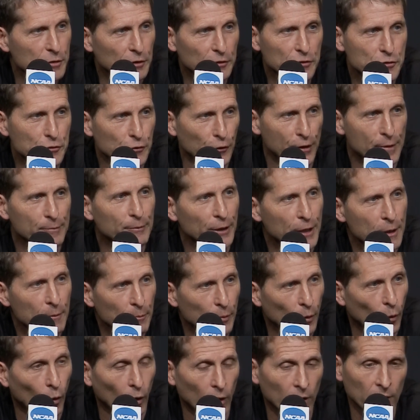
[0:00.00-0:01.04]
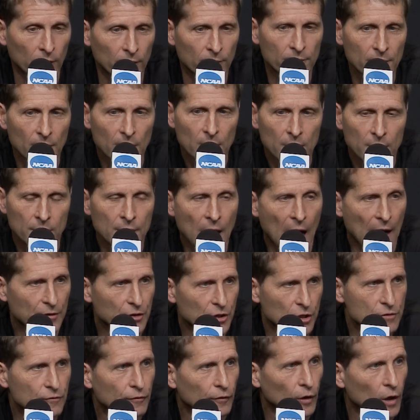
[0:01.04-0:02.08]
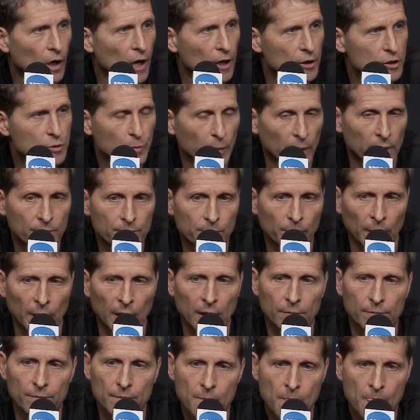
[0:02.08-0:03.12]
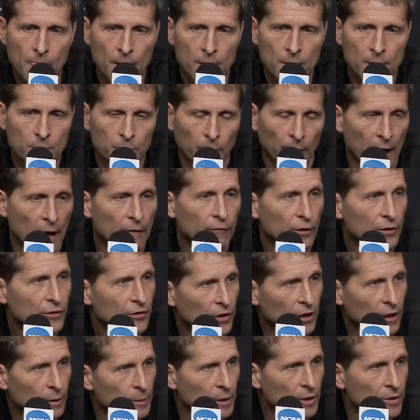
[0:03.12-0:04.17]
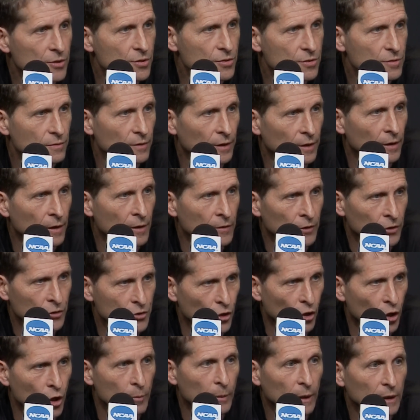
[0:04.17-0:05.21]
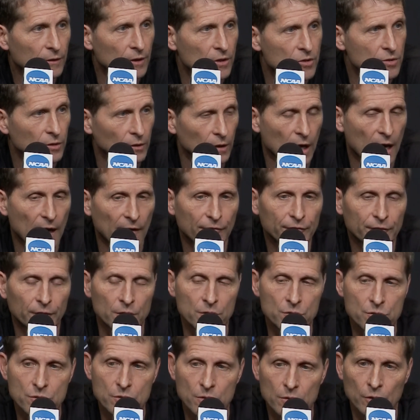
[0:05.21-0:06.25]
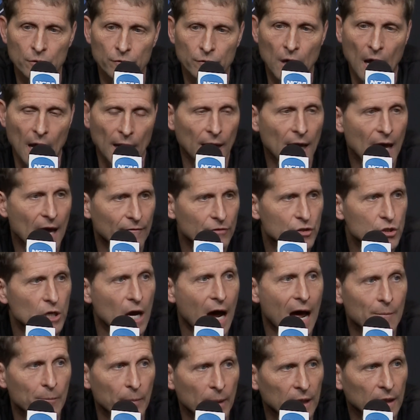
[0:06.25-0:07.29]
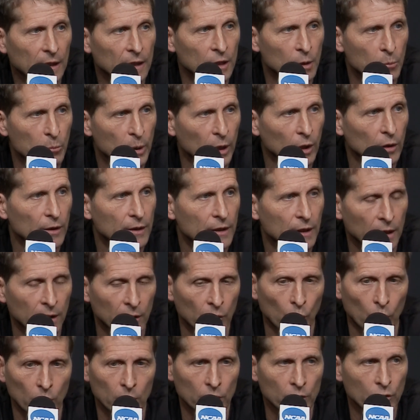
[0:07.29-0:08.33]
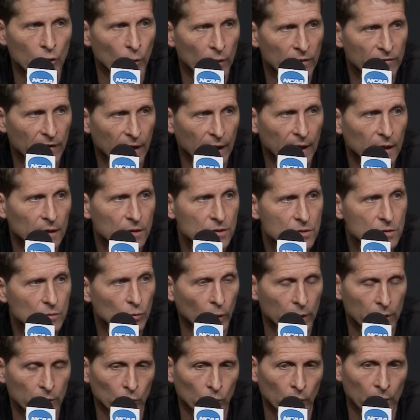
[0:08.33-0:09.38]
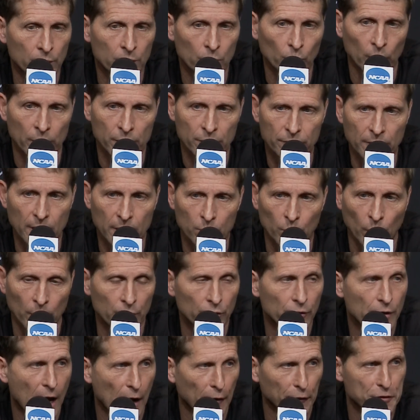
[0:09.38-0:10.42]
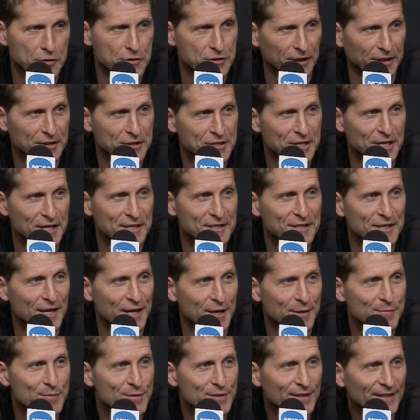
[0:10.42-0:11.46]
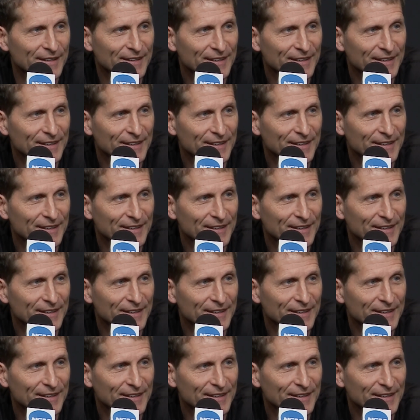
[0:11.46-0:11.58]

extremely important, not just for us, but, but, but every team in, this, in the tournament that's left is you've got to have shot making ability in order to advance when, you, when, you, when, you, when you're down to 16 teams.